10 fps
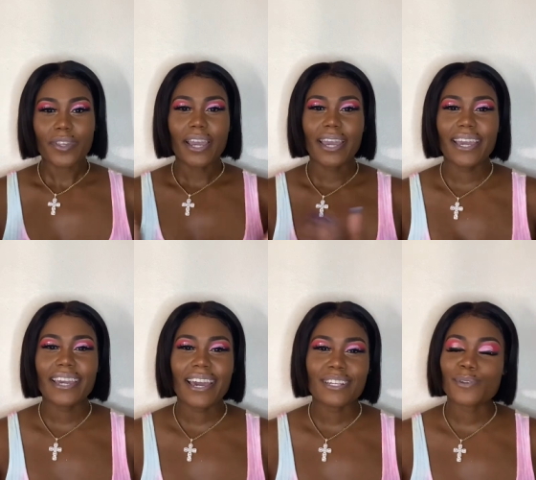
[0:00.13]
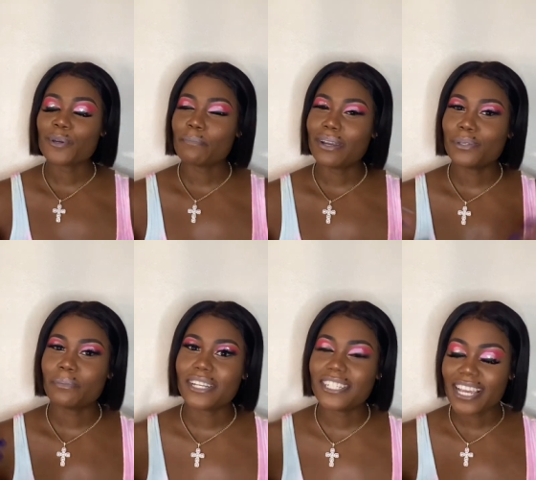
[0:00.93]
hey guys welcome back to my
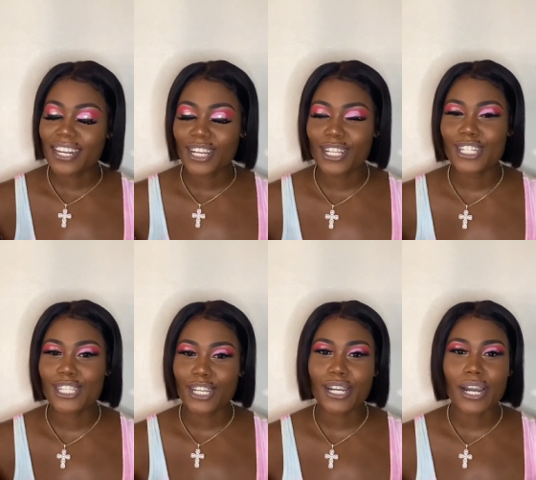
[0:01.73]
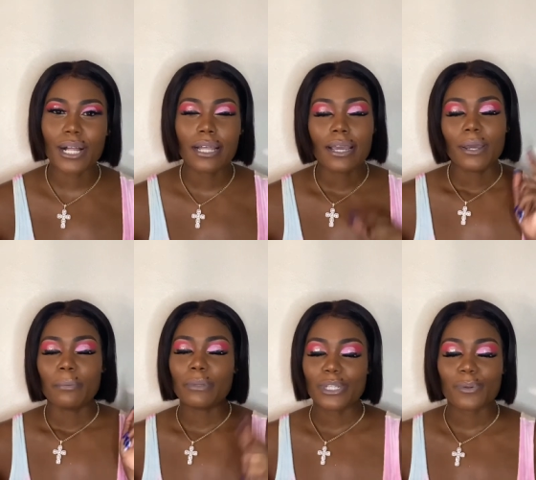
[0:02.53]
channel it's a girl
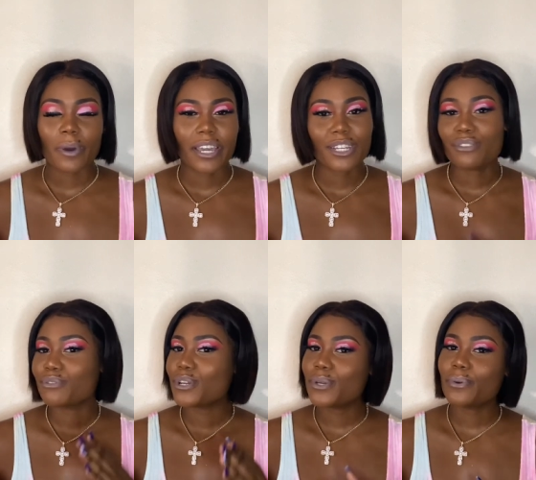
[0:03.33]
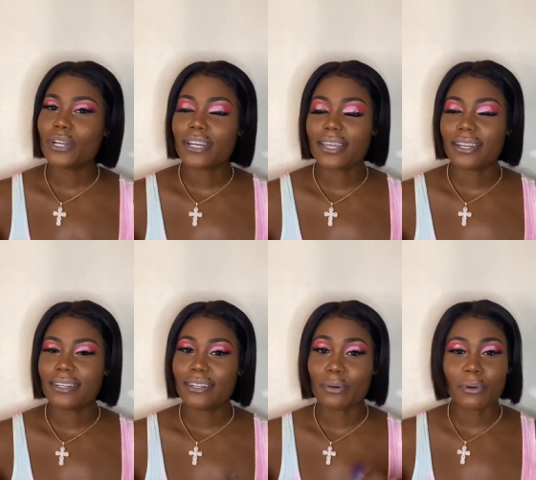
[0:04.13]
Meshe Wang and if you're new here then
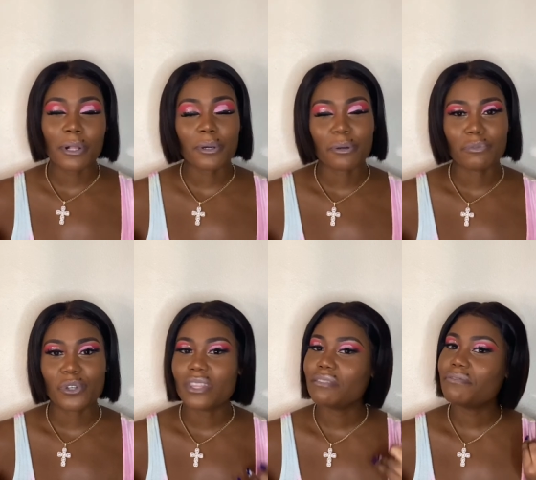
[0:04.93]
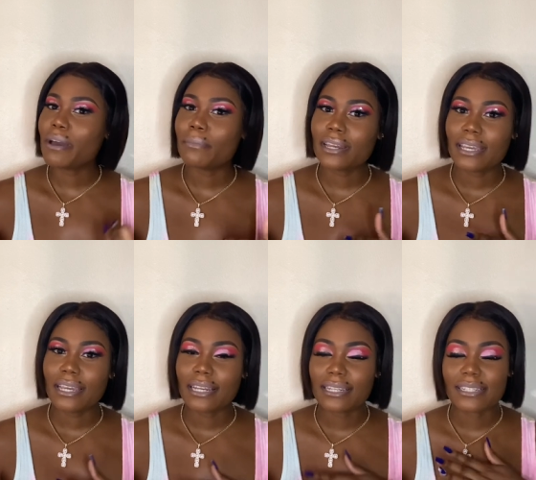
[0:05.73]
welcome join the family
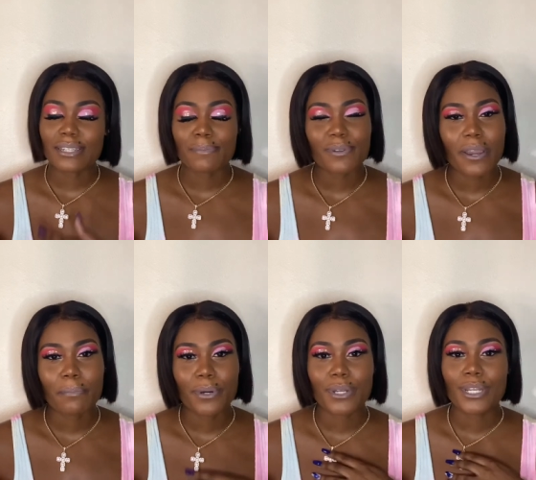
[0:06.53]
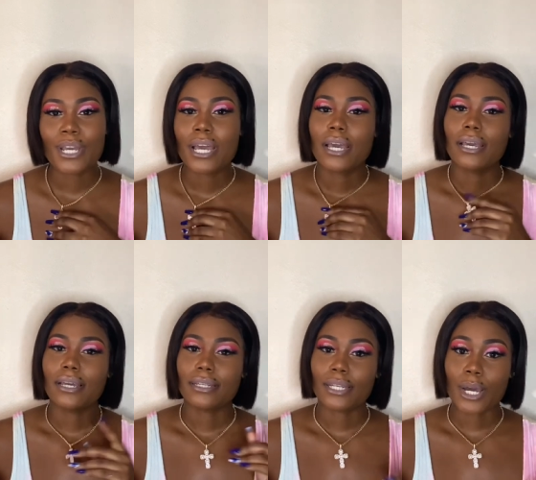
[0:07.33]
click the subscribe button
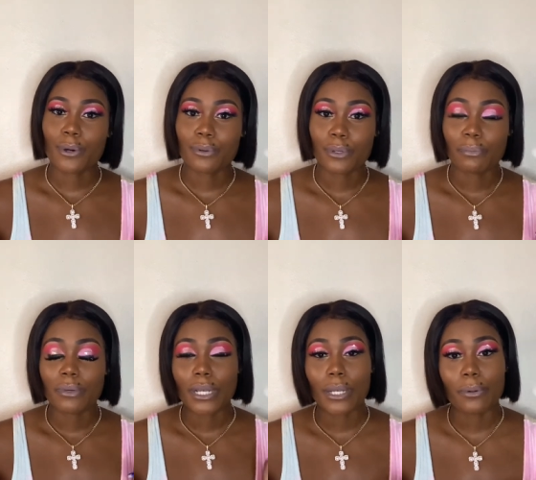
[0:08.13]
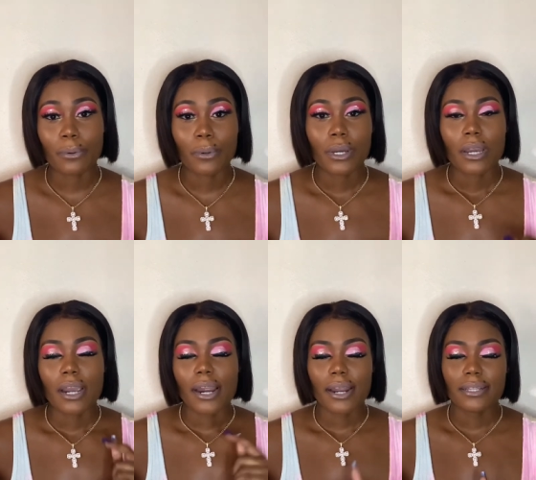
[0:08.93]
down below
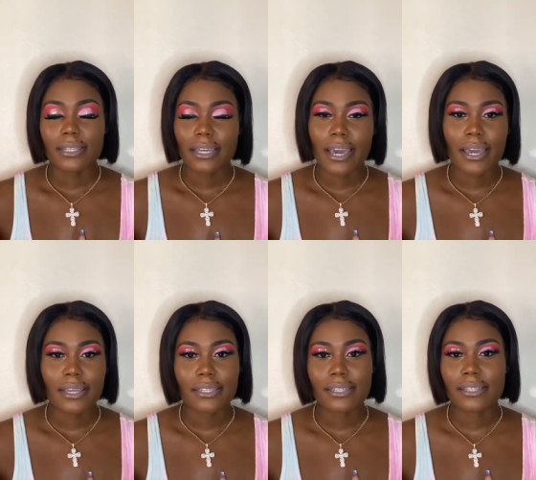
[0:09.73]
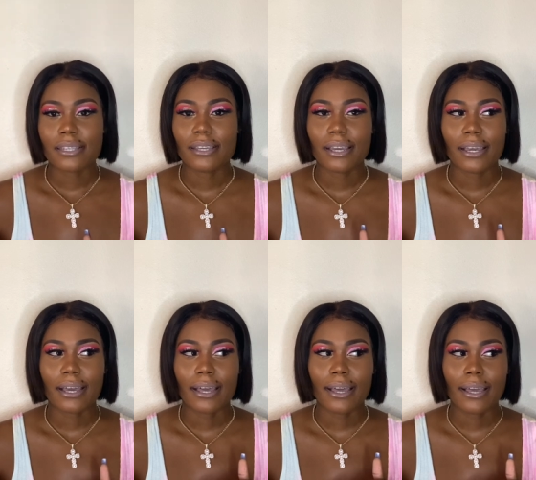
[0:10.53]
all right so guys
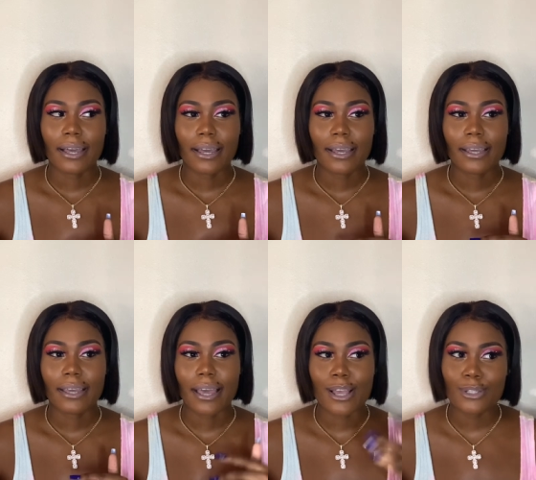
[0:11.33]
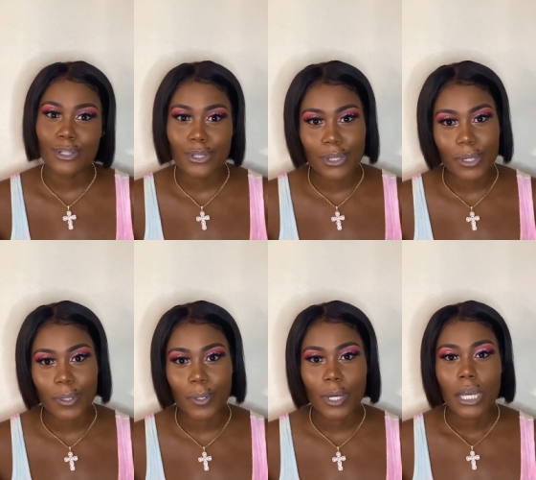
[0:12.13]
uh as you should know